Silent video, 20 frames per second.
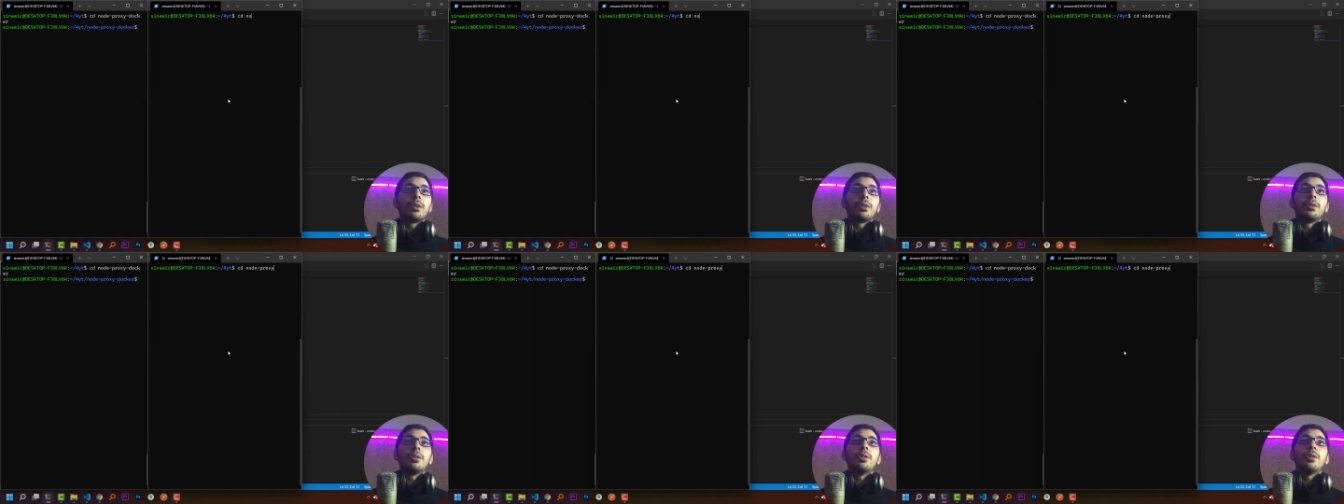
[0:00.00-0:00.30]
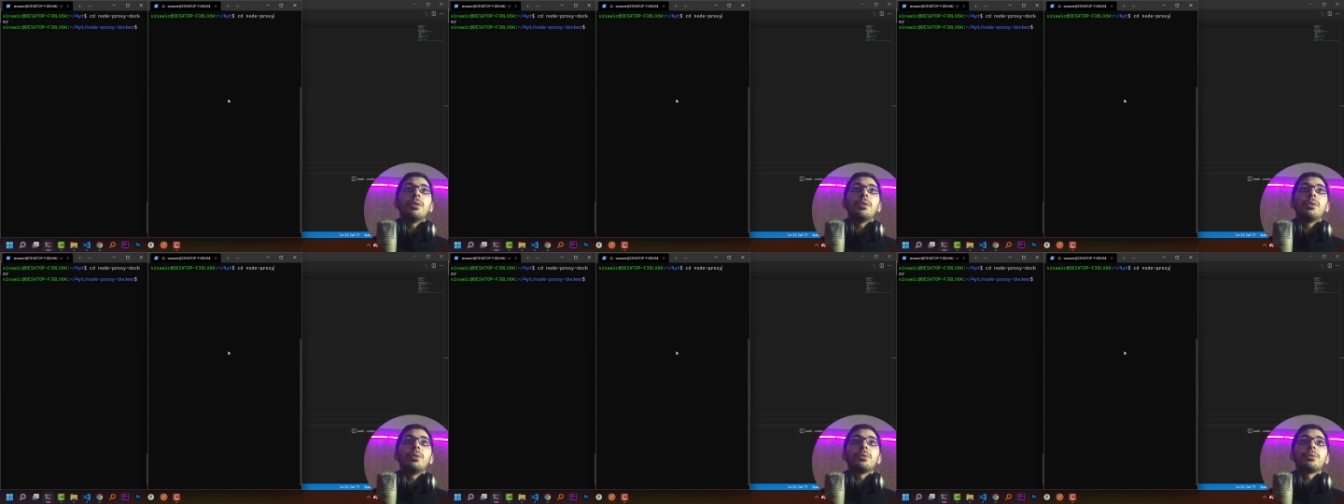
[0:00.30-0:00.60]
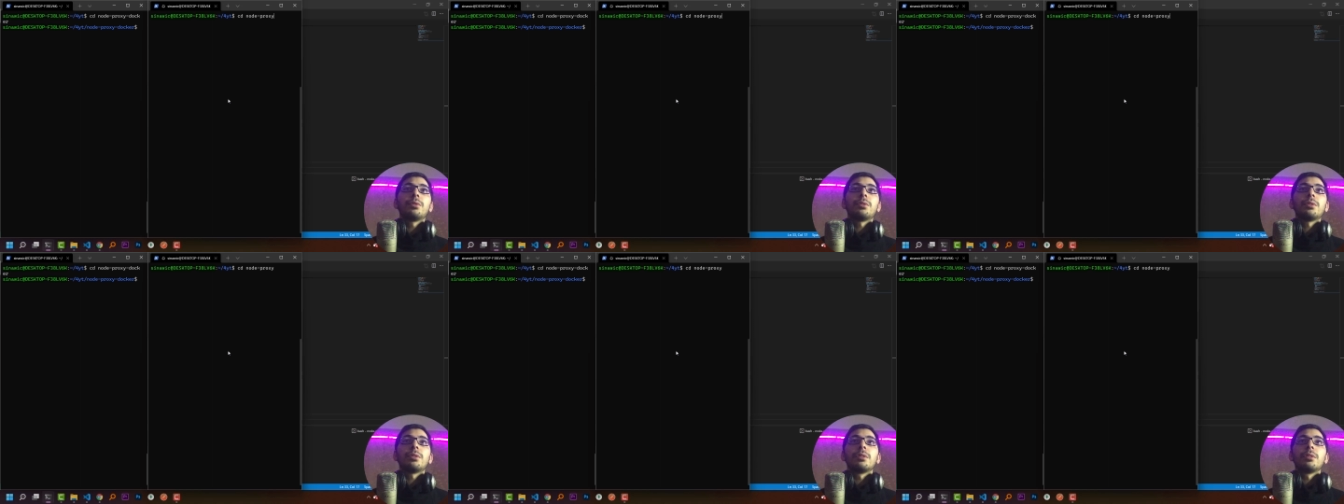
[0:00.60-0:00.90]

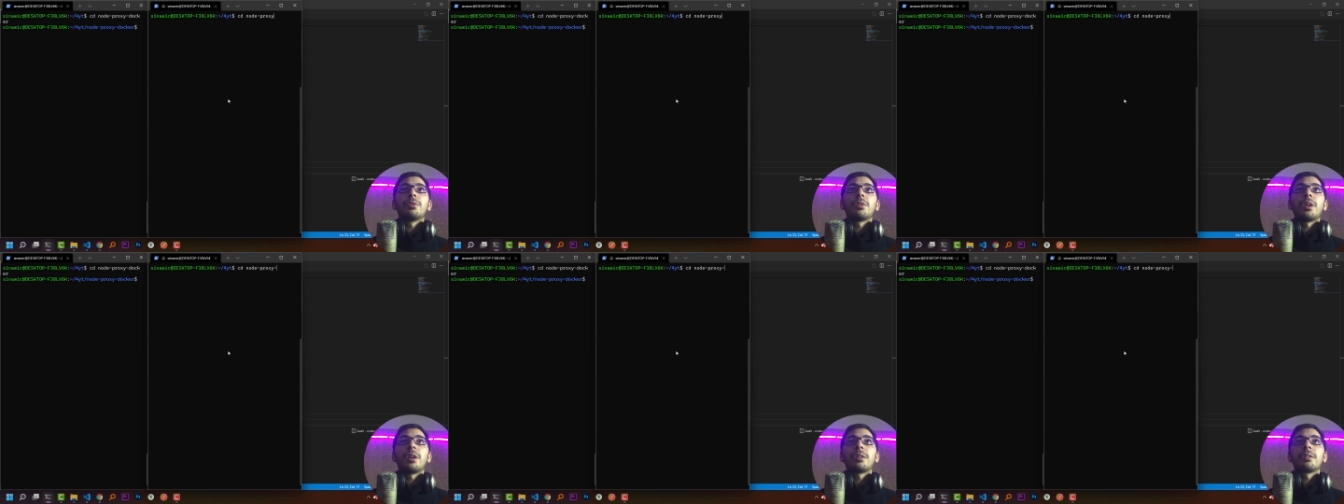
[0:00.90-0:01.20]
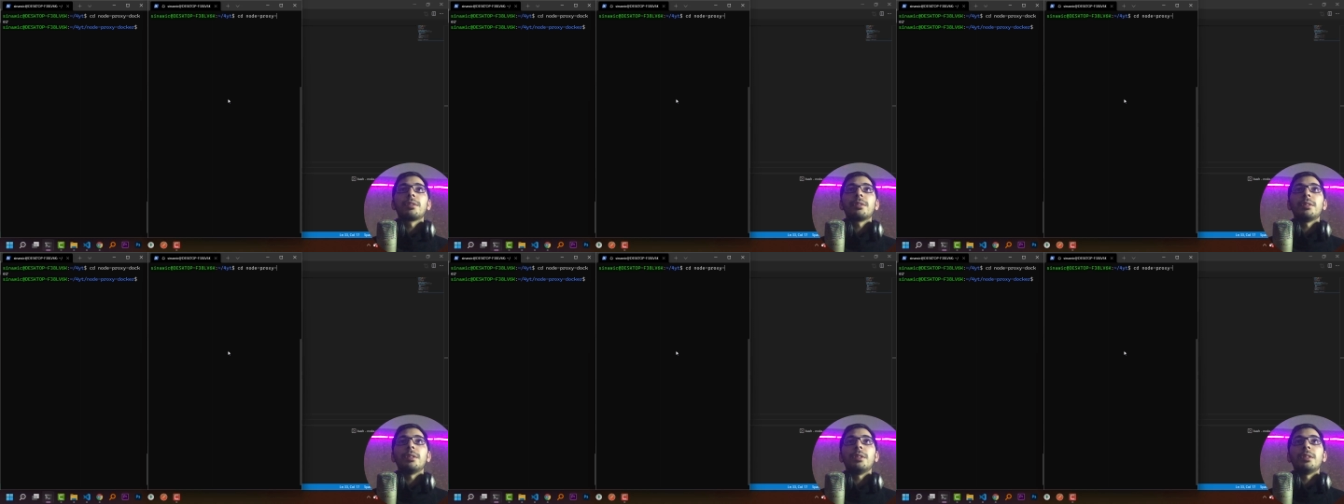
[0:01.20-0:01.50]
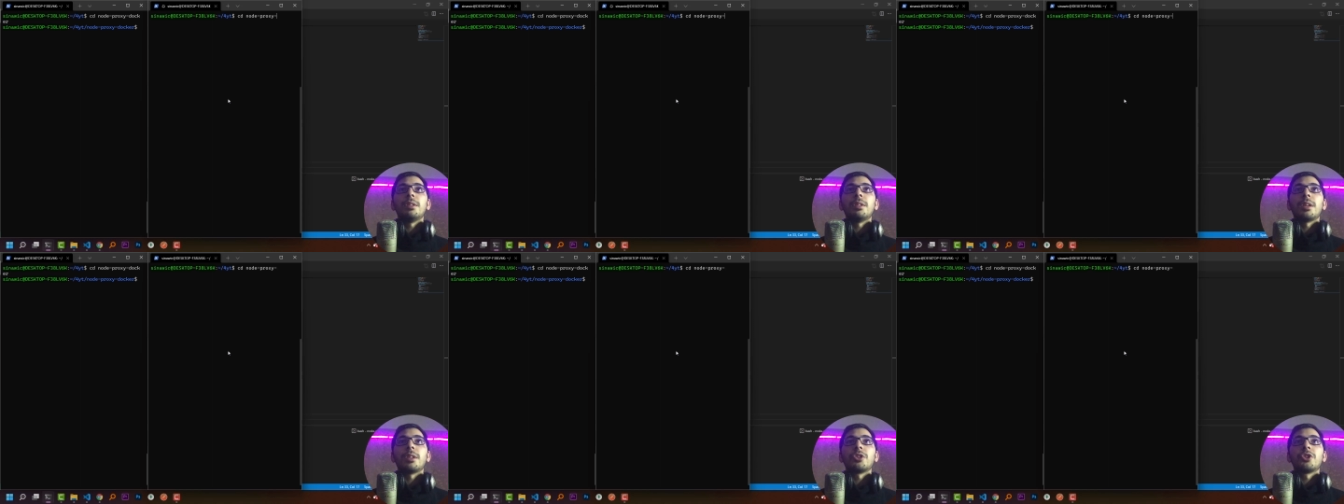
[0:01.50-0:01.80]
node
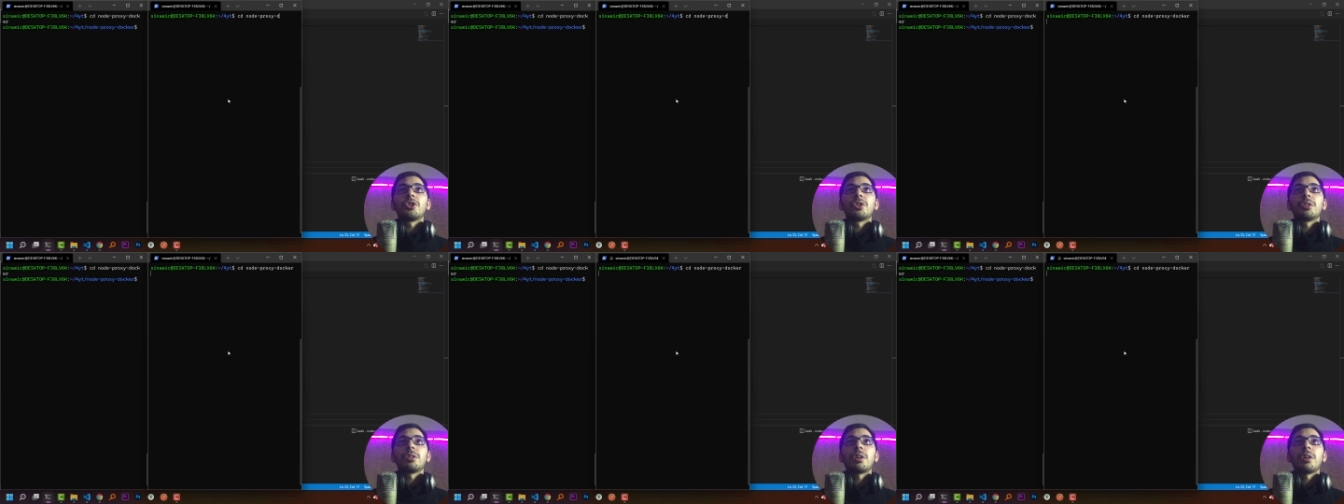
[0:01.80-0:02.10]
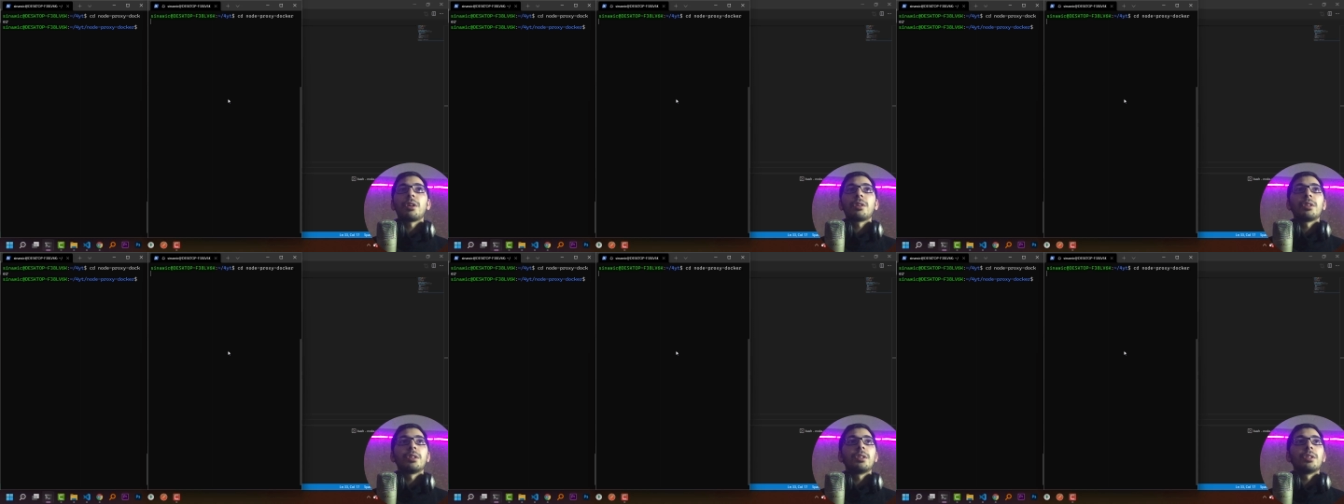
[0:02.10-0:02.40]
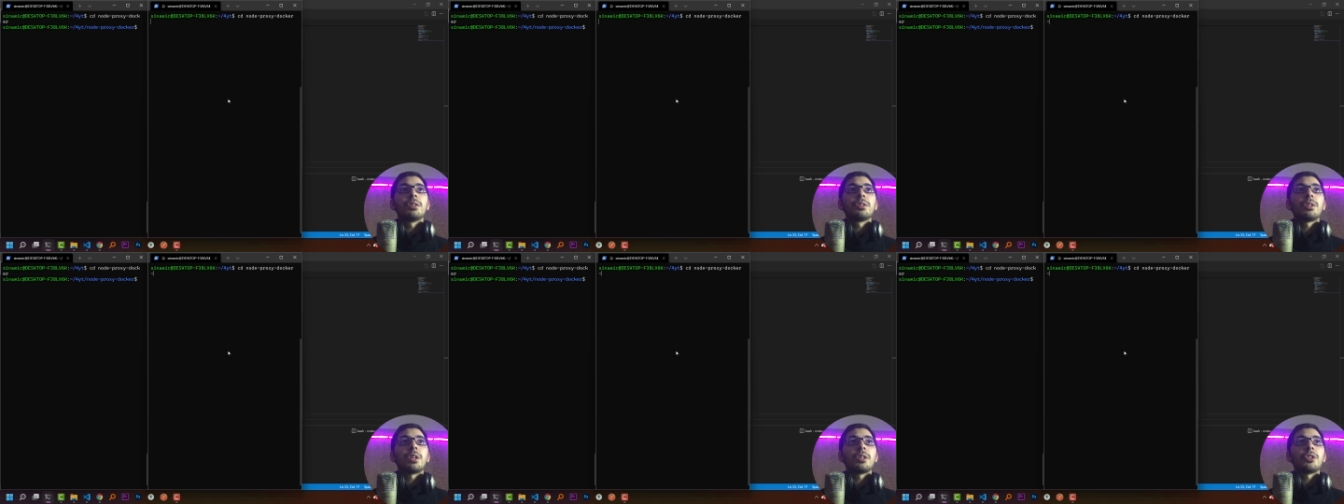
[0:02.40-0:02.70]

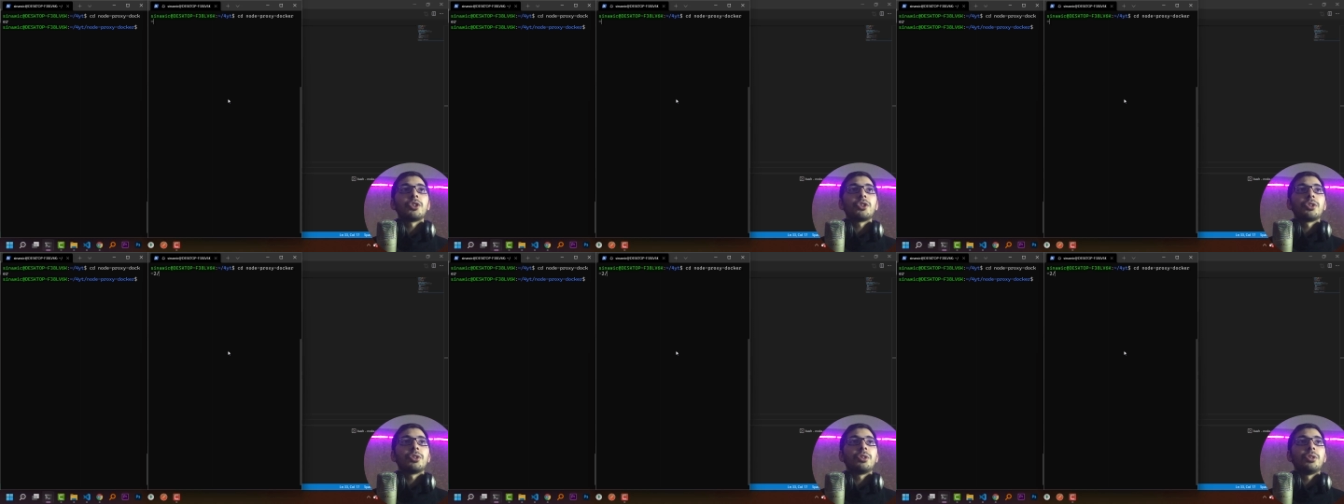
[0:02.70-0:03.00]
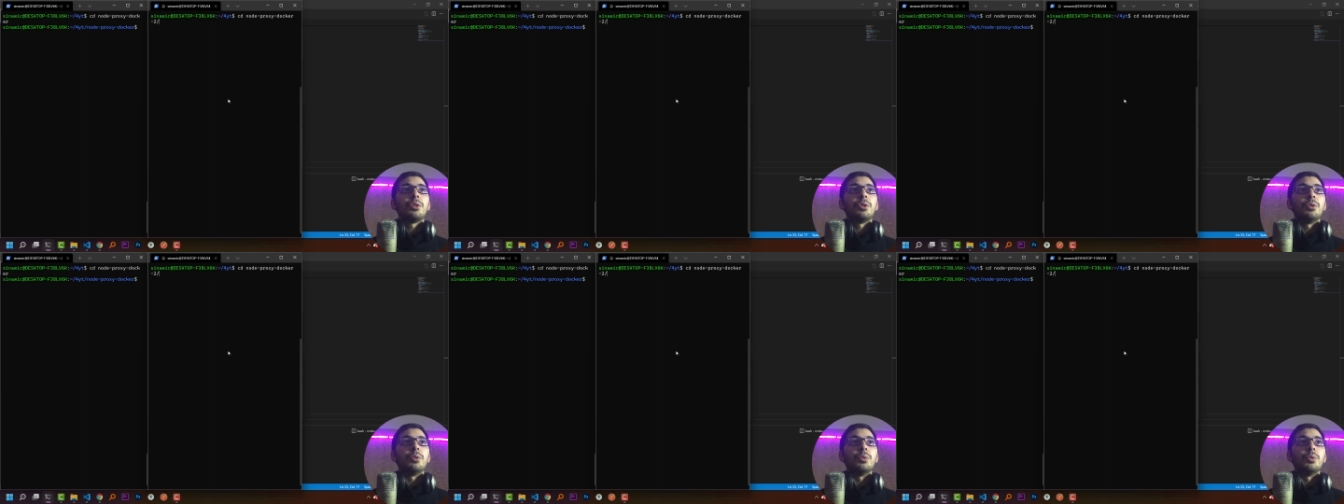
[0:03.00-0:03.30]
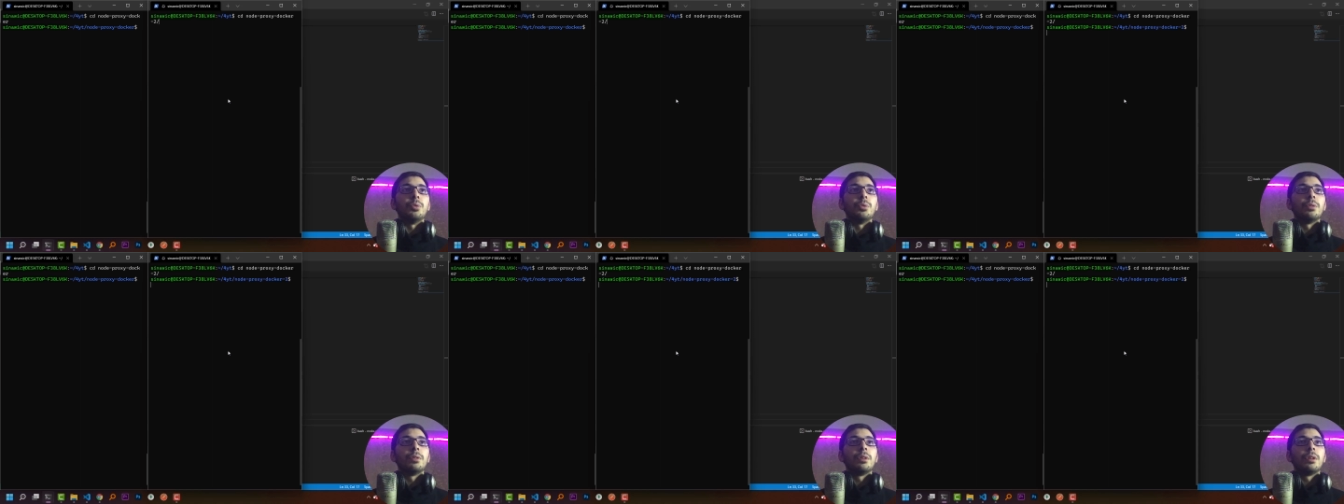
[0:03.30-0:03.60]
proxy-docker-2